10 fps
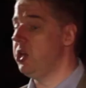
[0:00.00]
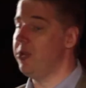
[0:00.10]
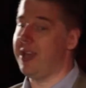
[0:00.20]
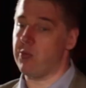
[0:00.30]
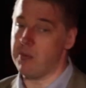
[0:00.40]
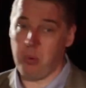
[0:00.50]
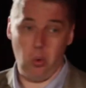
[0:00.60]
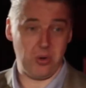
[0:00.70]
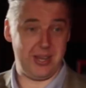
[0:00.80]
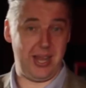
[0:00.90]
you get
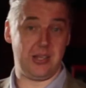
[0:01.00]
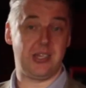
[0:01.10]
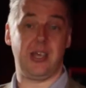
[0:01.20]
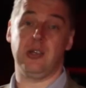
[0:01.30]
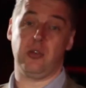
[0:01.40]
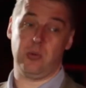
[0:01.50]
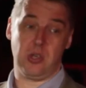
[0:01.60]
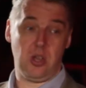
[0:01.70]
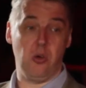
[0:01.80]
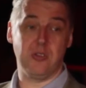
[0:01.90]
reported as it was
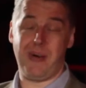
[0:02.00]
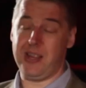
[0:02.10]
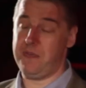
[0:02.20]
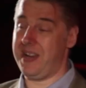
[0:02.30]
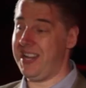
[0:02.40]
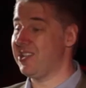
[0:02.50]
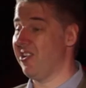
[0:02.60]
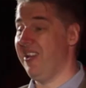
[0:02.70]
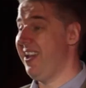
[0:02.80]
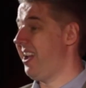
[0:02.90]
closed by the
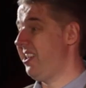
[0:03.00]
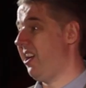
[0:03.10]
financial, and